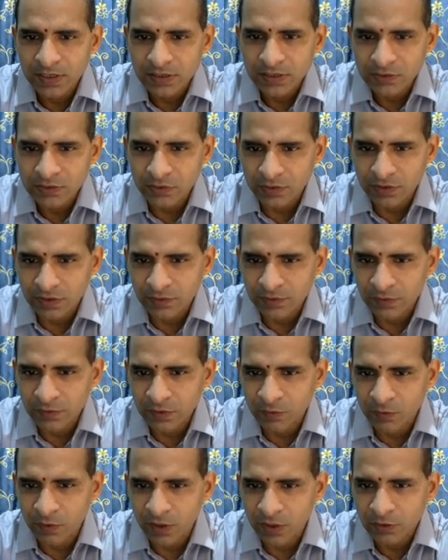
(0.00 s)
So if we
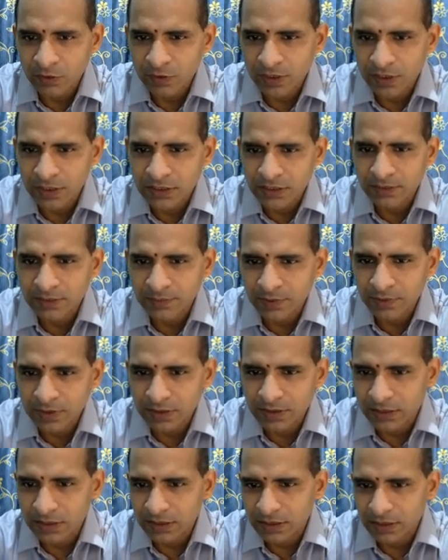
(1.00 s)
want to accept
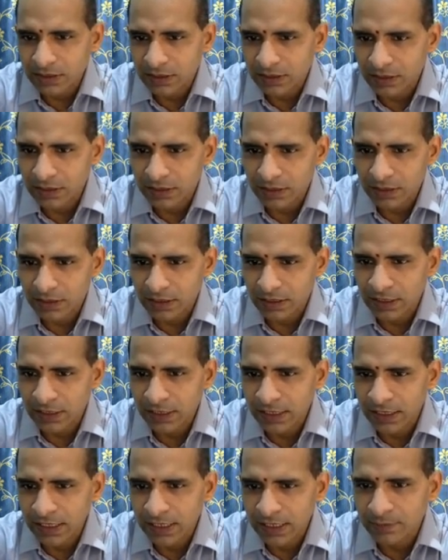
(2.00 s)
a
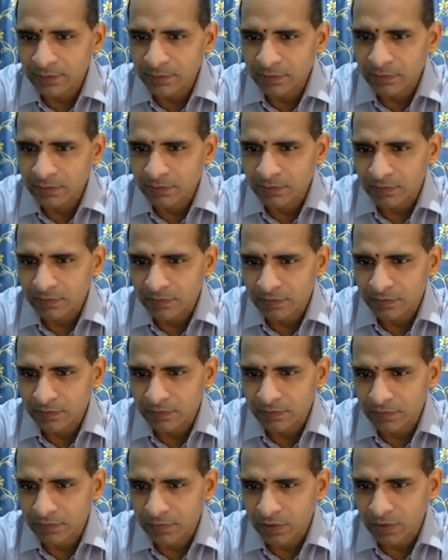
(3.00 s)
name
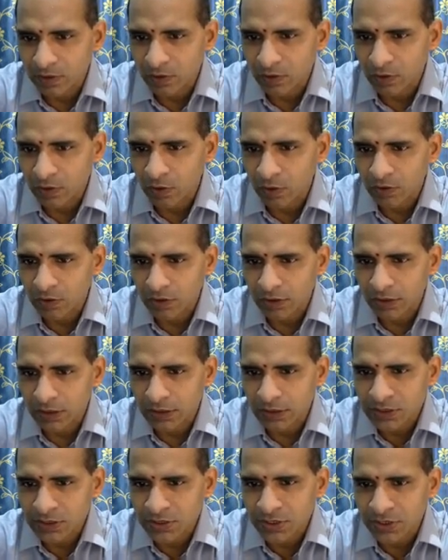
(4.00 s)
or a
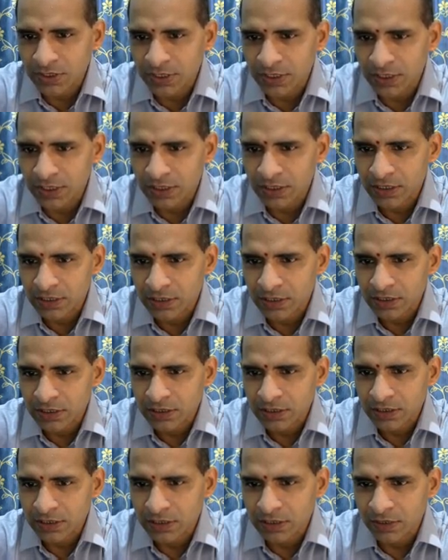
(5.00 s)
string,
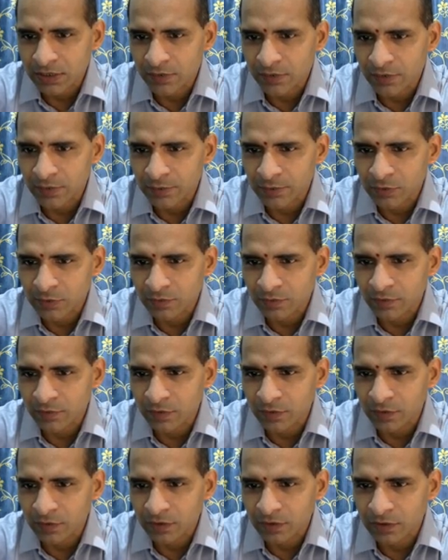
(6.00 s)
then we have to go
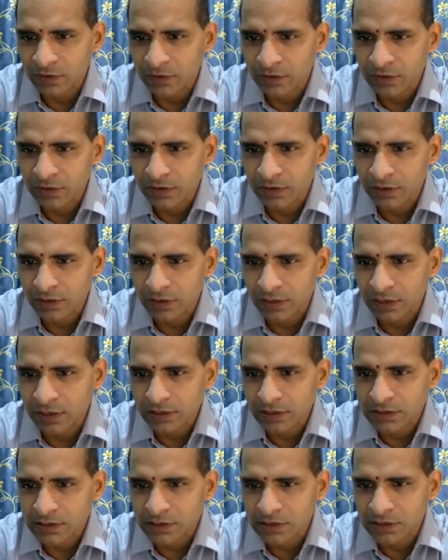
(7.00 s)
for
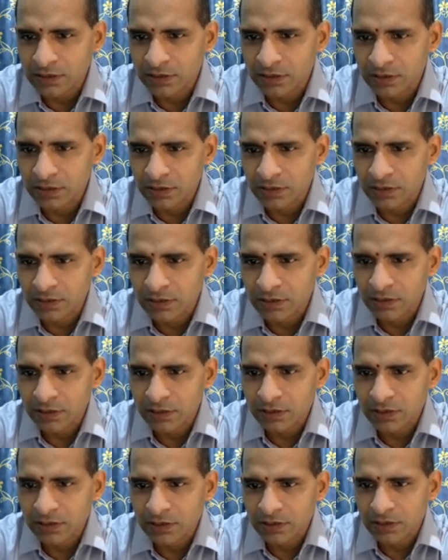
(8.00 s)
next
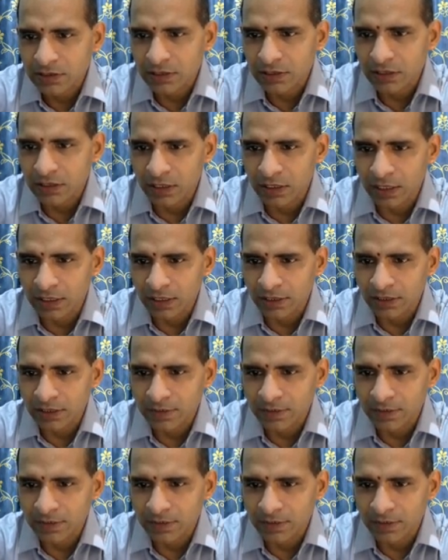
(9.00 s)
line,